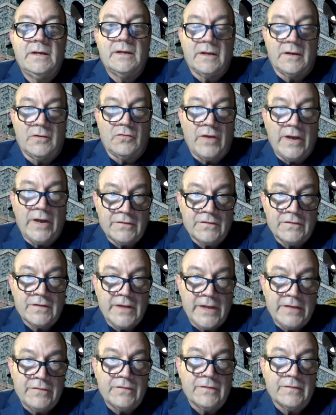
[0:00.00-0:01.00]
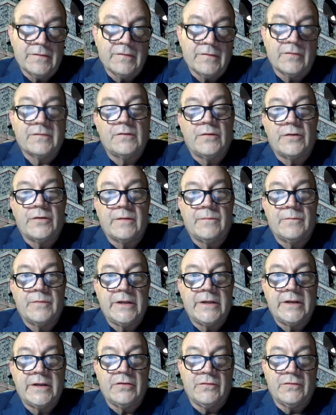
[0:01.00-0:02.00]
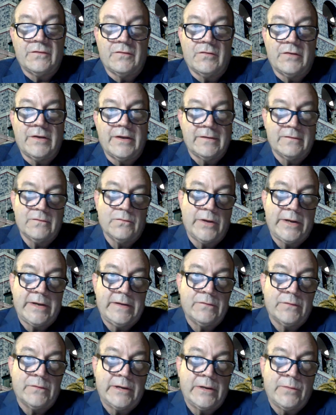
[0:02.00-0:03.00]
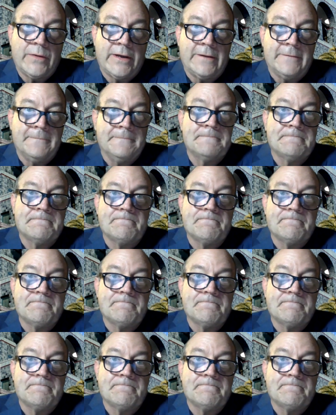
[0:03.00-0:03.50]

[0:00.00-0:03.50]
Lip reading: Congratulations also on completing your degree in 2021.